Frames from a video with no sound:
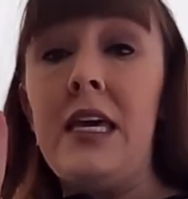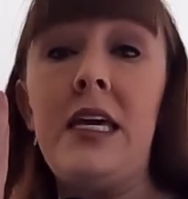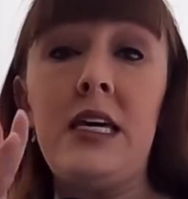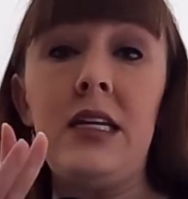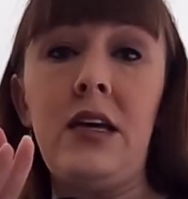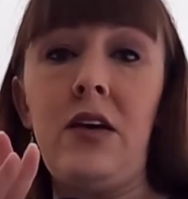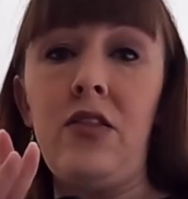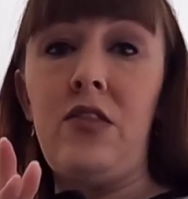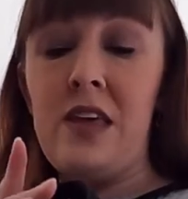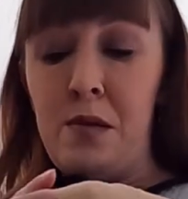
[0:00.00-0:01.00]
In
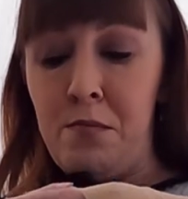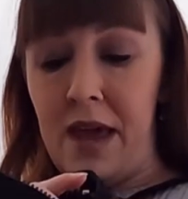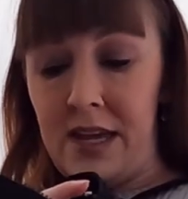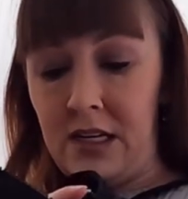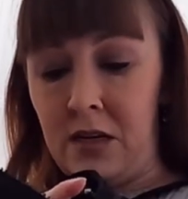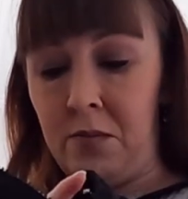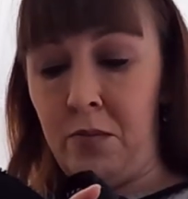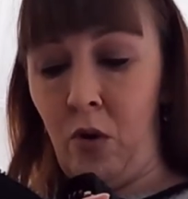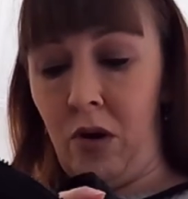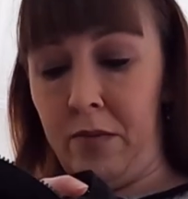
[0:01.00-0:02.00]
the main
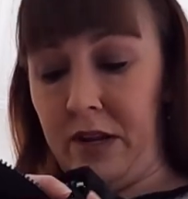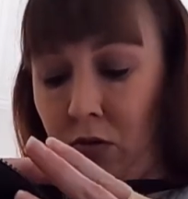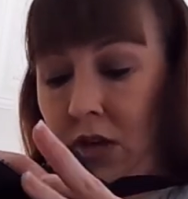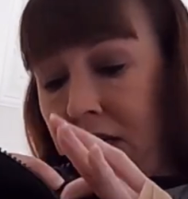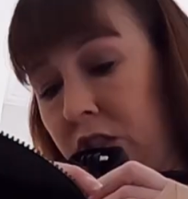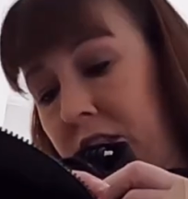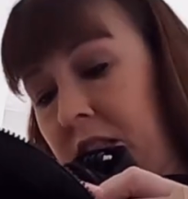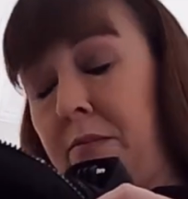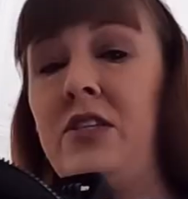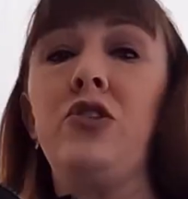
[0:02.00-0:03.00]
compartment, well actually
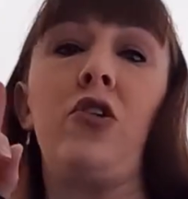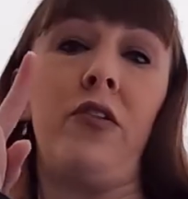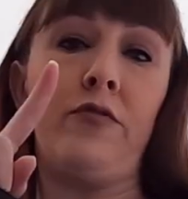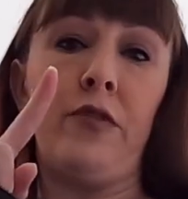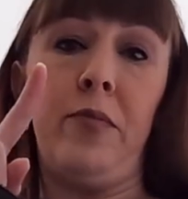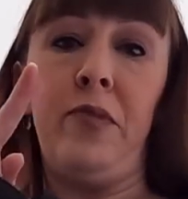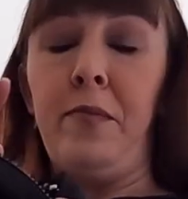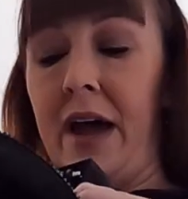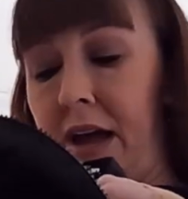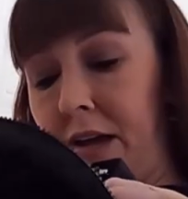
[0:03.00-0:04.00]
let me start from the
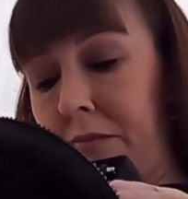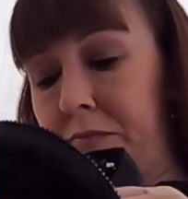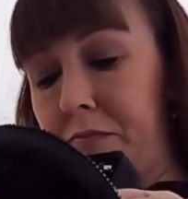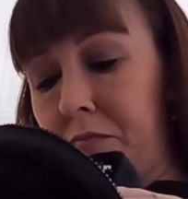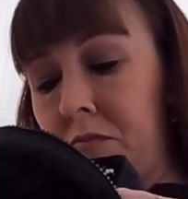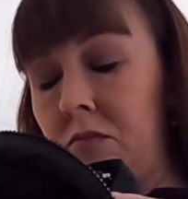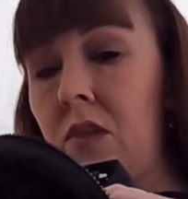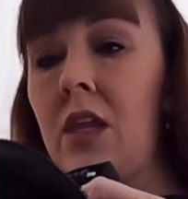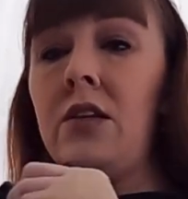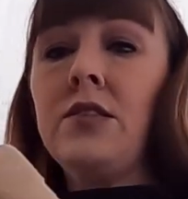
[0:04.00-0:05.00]
back.
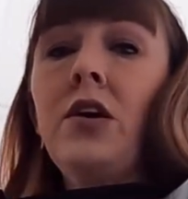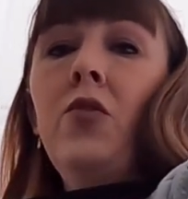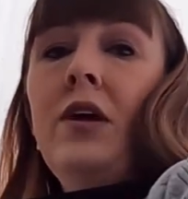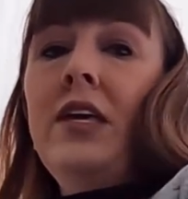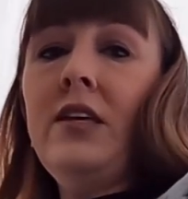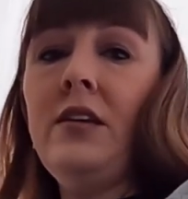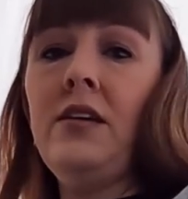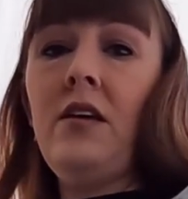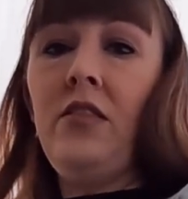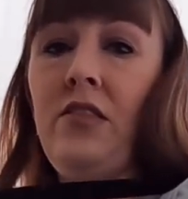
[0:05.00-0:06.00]
So
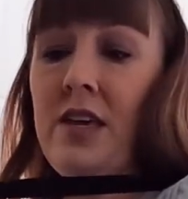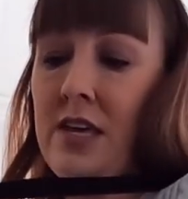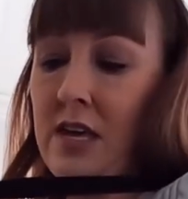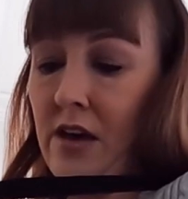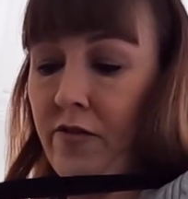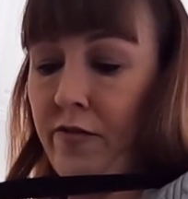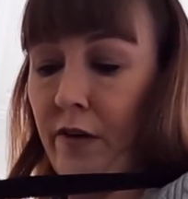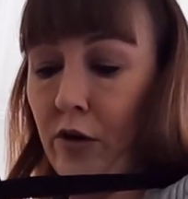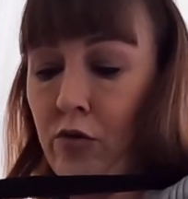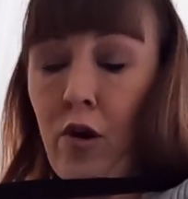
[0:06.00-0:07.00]
in the
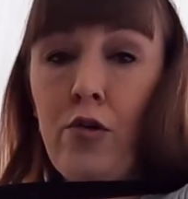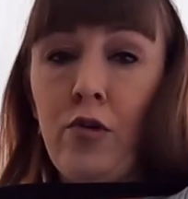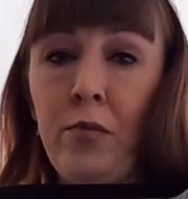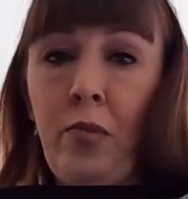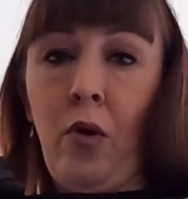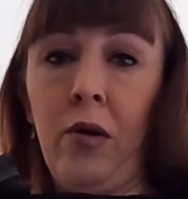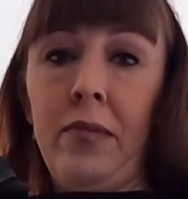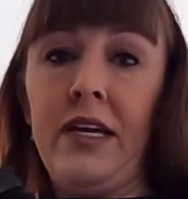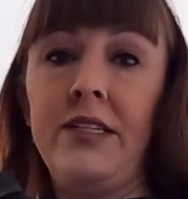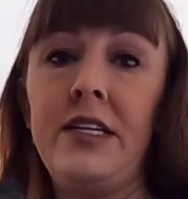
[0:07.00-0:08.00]
Velcro
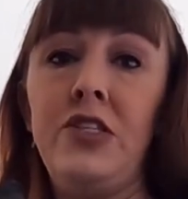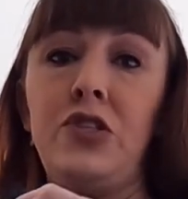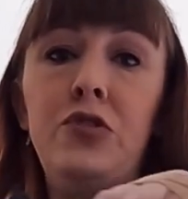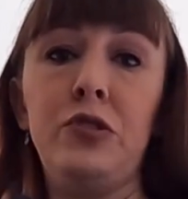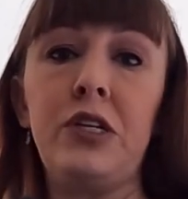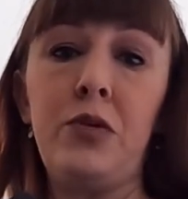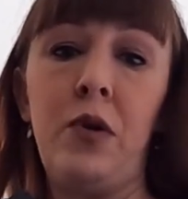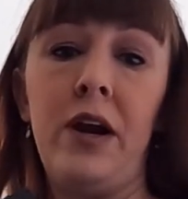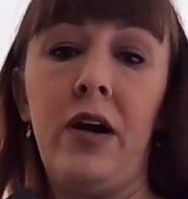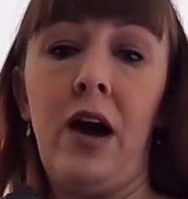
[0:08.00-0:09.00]
compartment is usually
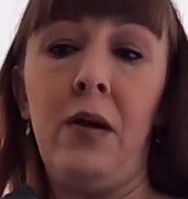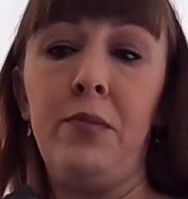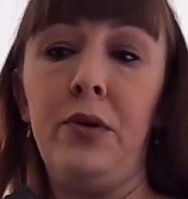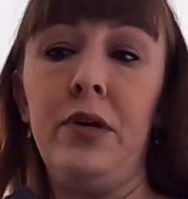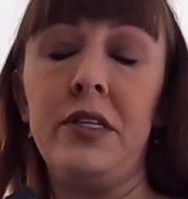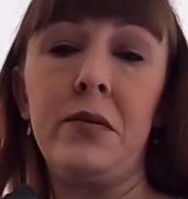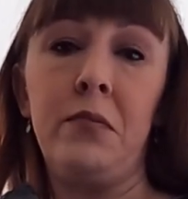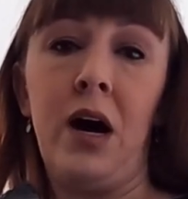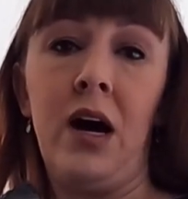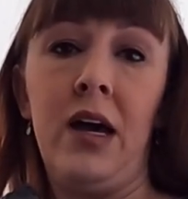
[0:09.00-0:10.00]
where I put
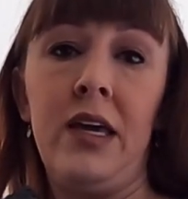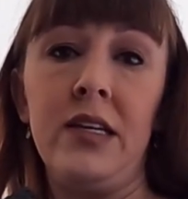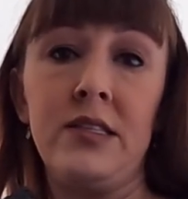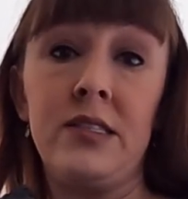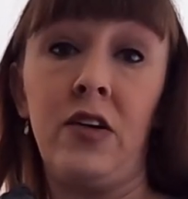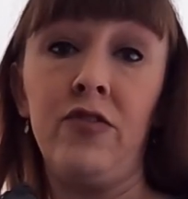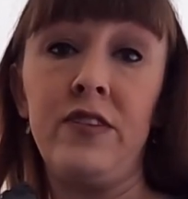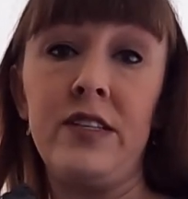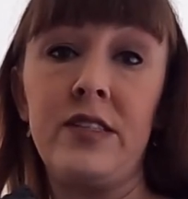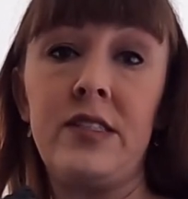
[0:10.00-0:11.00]
my
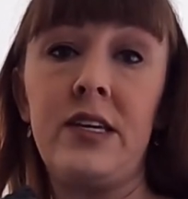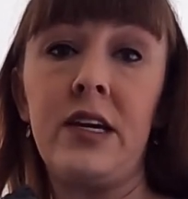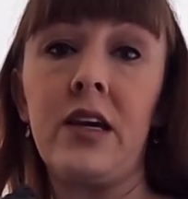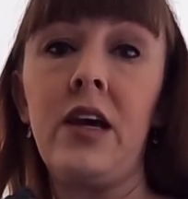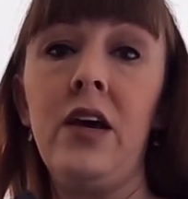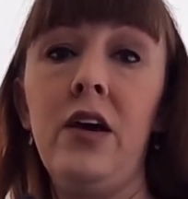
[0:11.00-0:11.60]
selfie stick